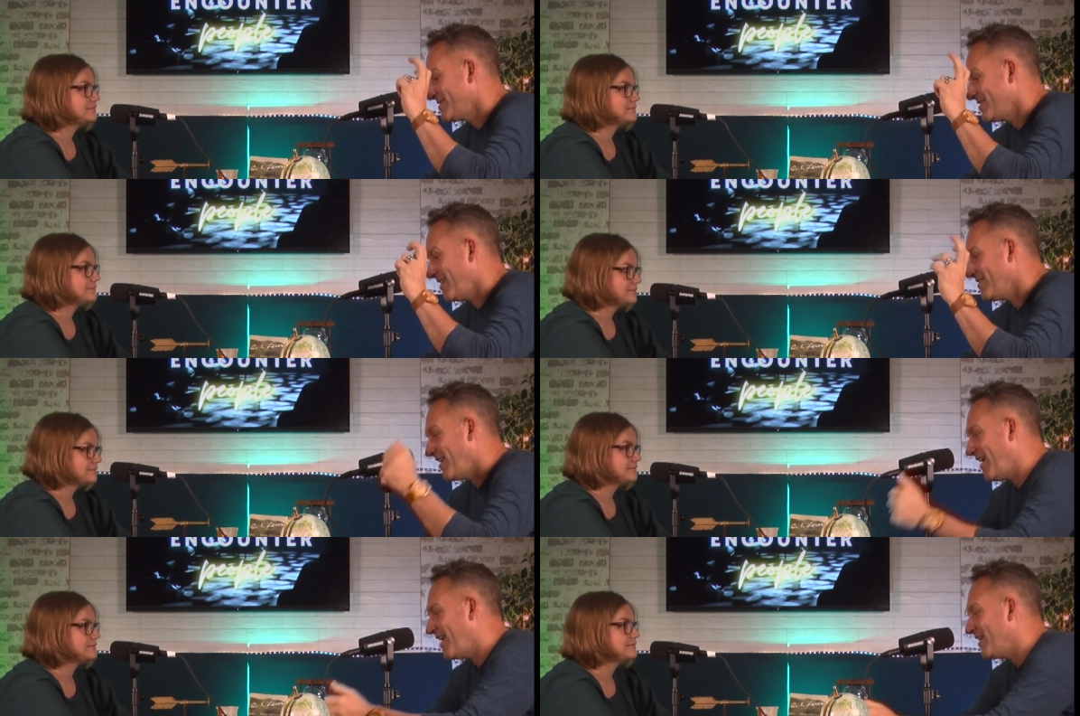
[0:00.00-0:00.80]
Speaker 1: their
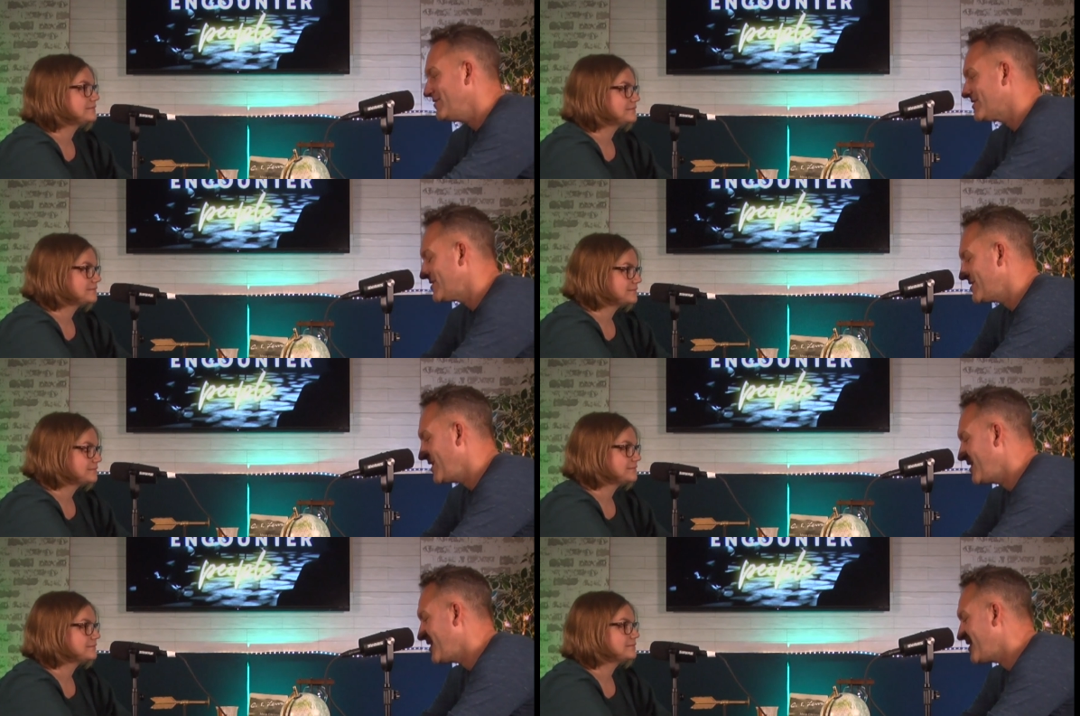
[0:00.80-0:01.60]
lives and
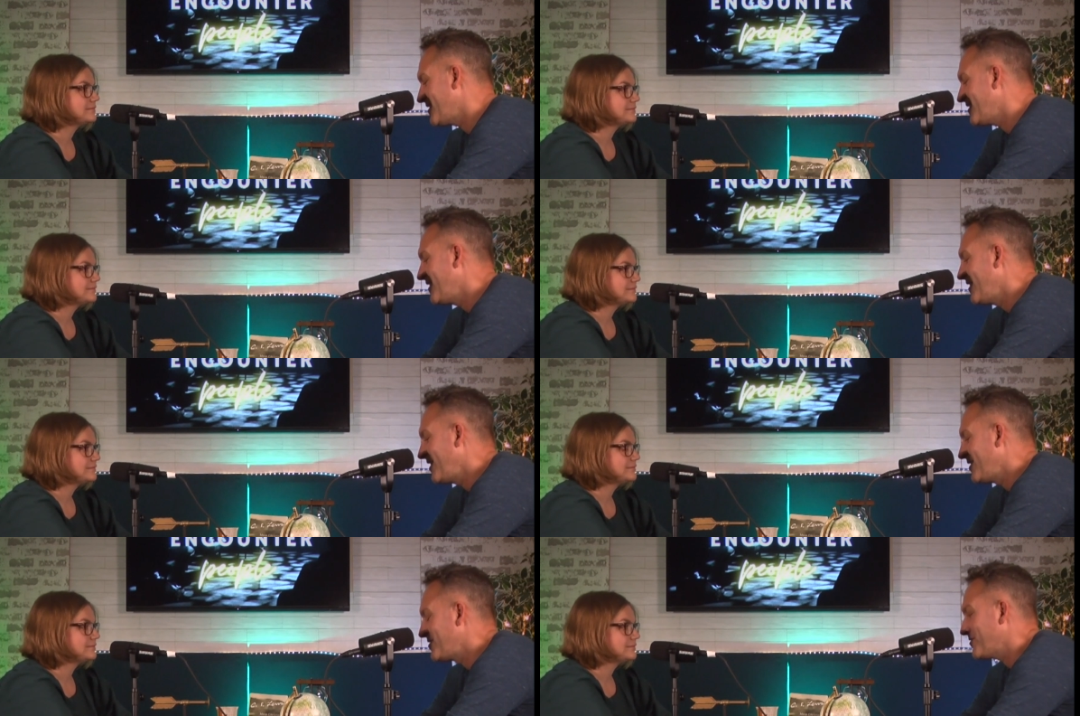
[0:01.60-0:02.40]
take in
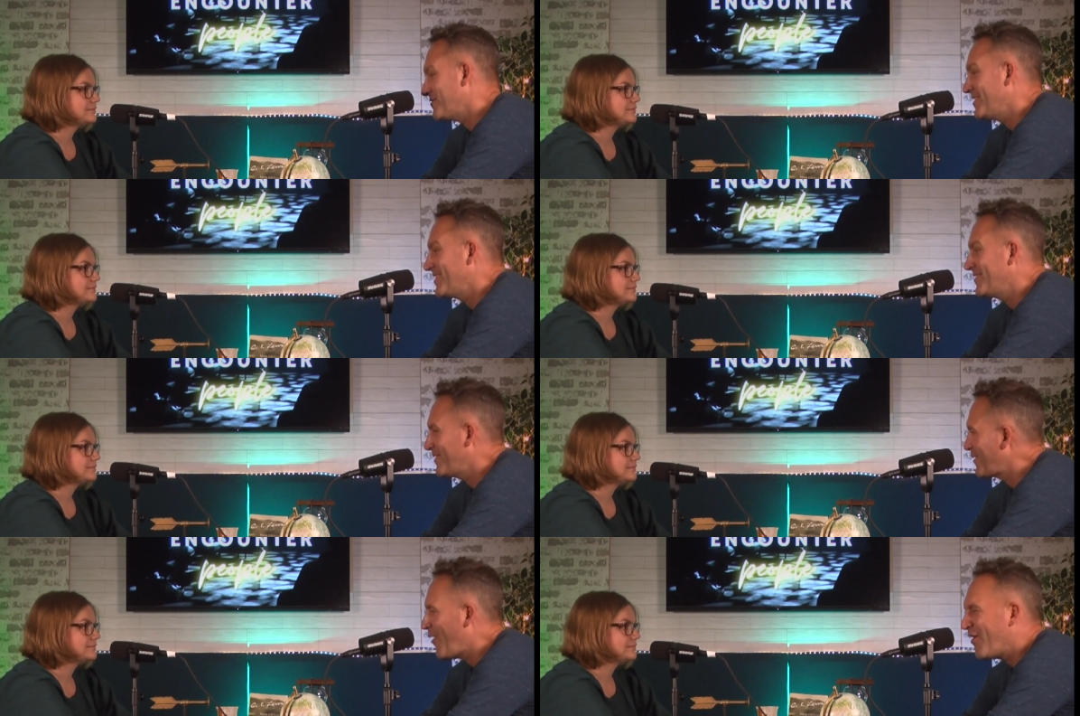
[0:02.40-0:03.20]
children that don't
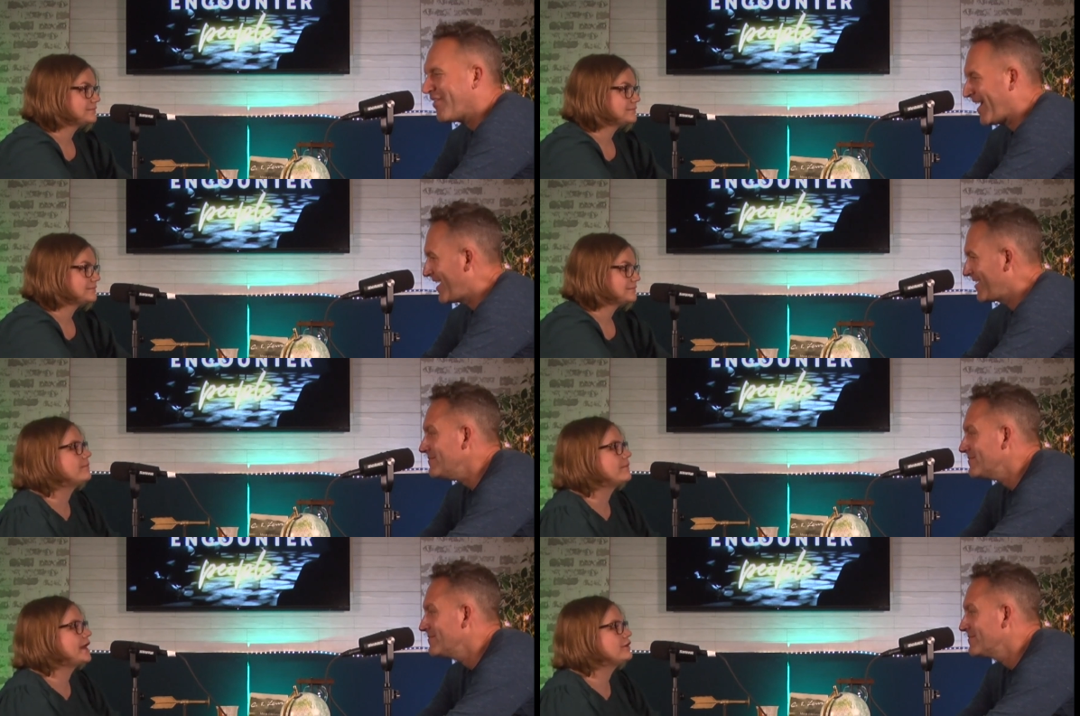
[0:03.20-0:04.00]
have all that.
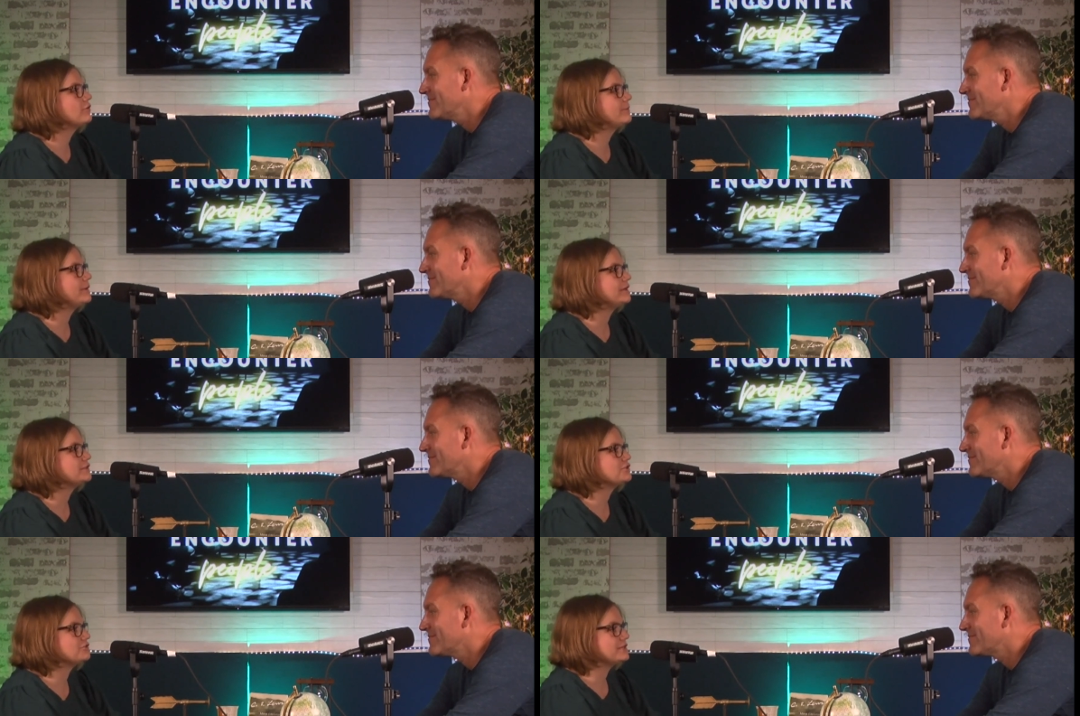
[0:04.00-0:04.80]
Um,
Speaker 2: I grew up on a
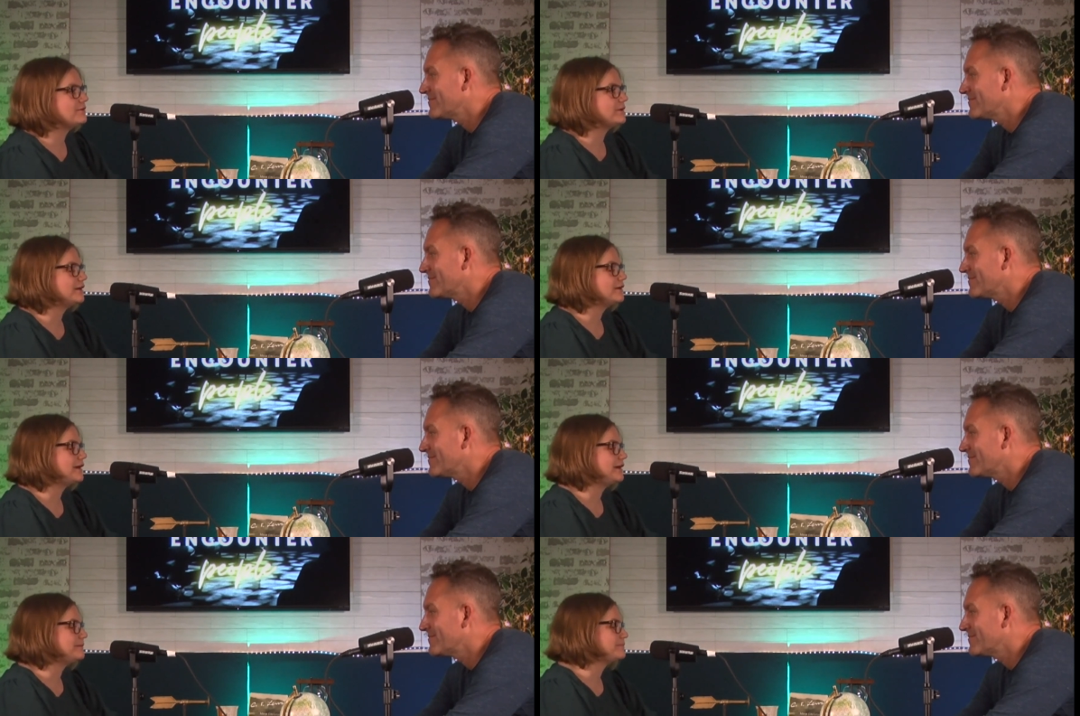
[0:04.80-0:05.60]
street where
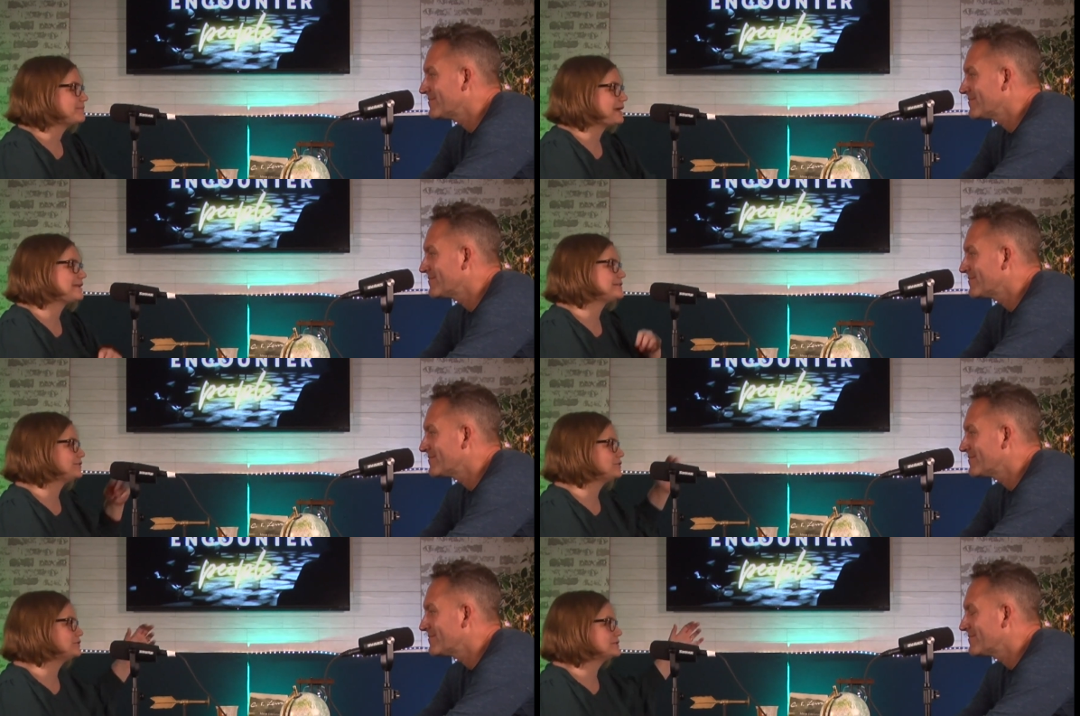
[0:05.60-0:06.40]
um, my aunts and
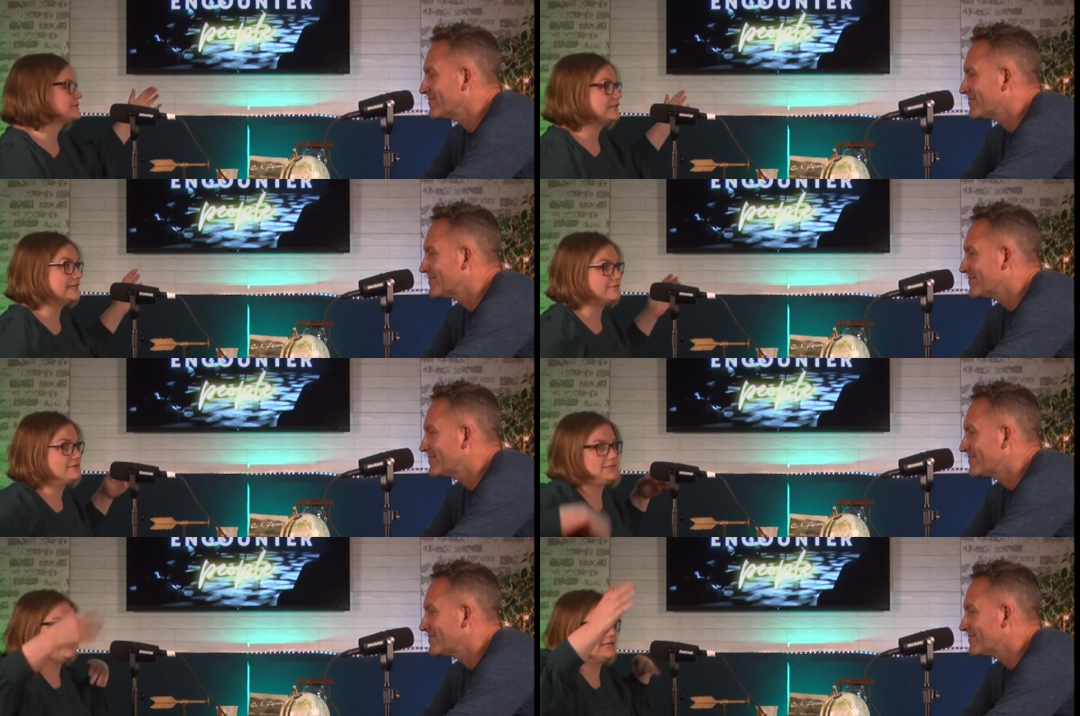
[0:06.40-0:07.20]
uncles
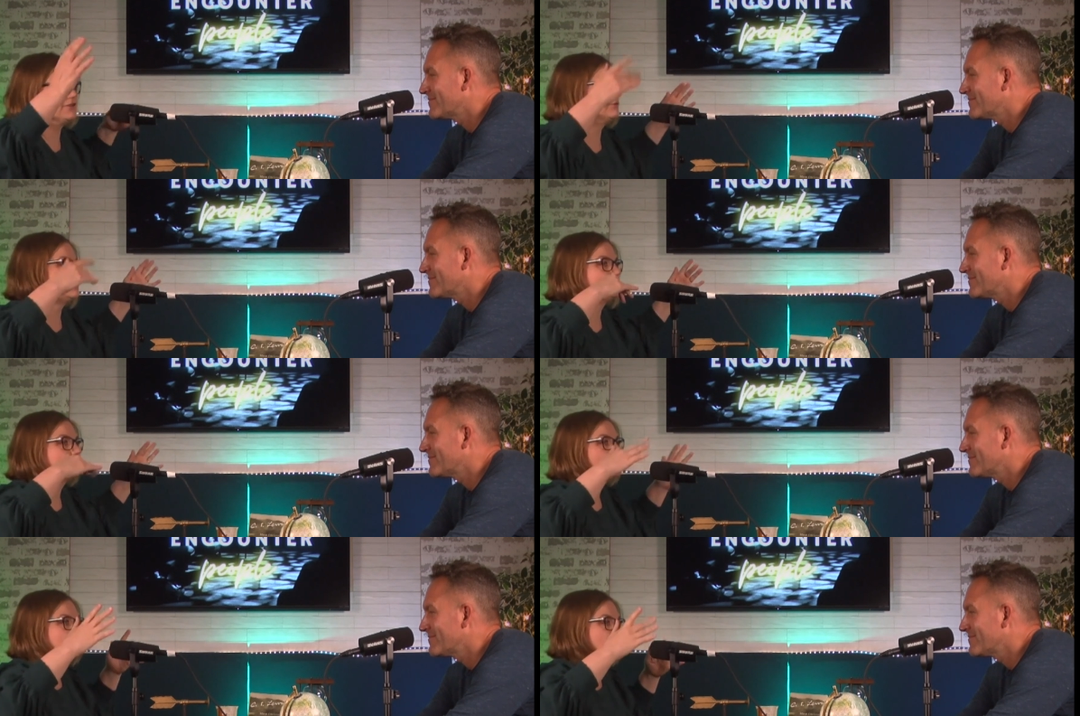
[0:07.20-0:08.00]
lived down the road.
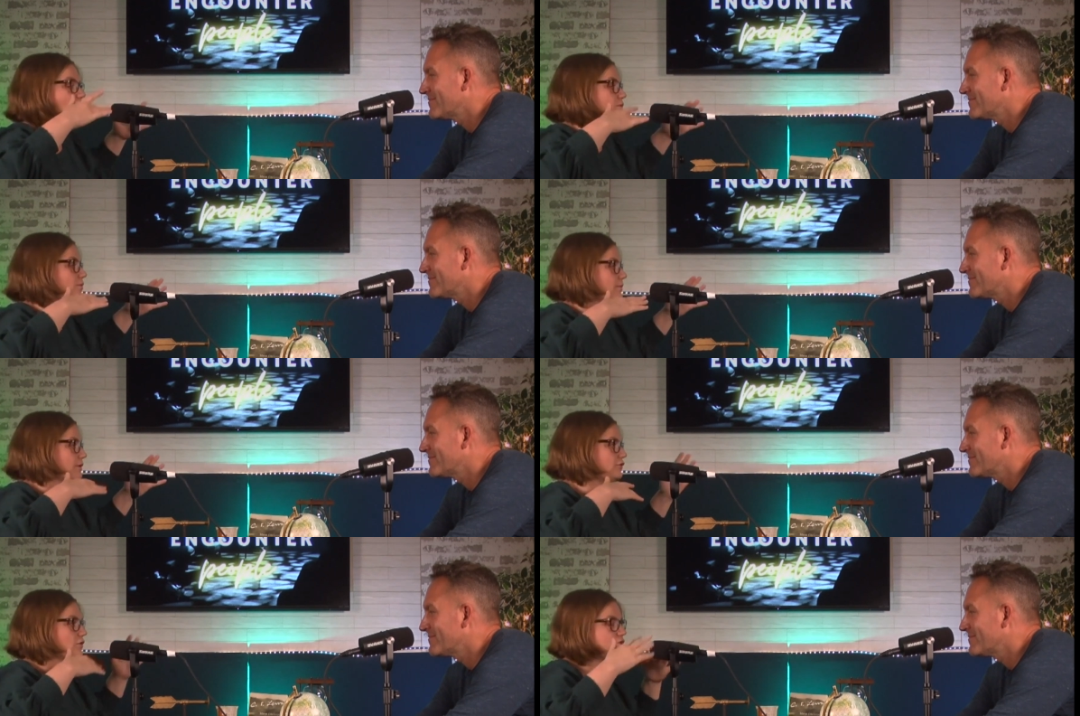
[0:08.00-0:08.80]
So
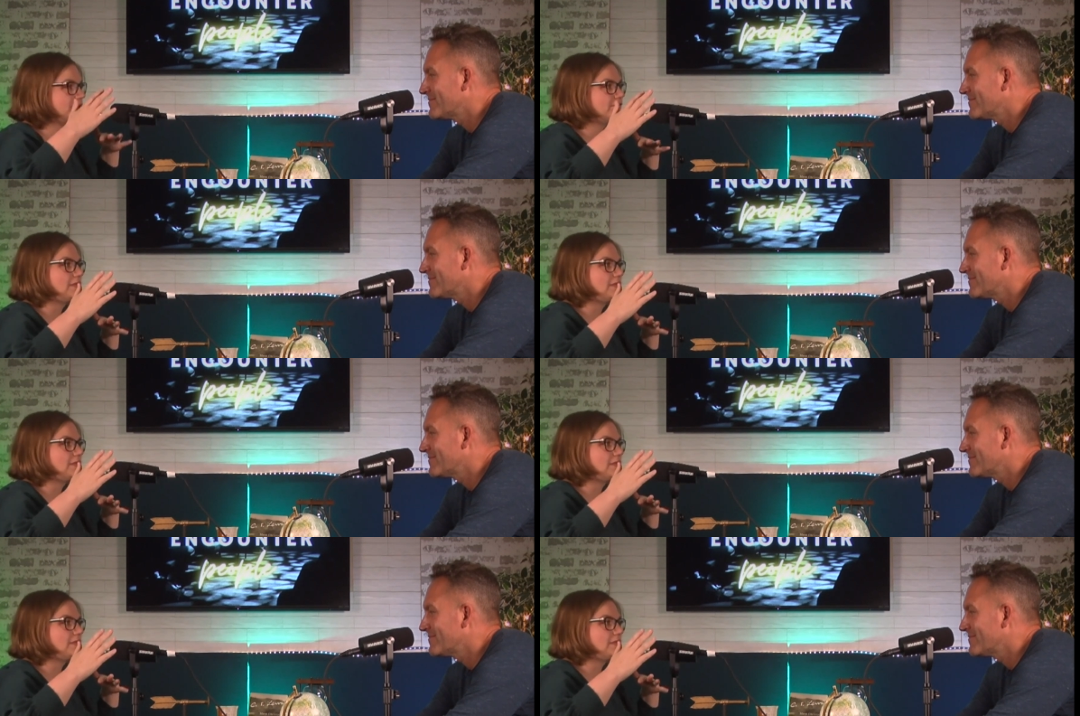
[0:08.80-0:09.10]
doors were never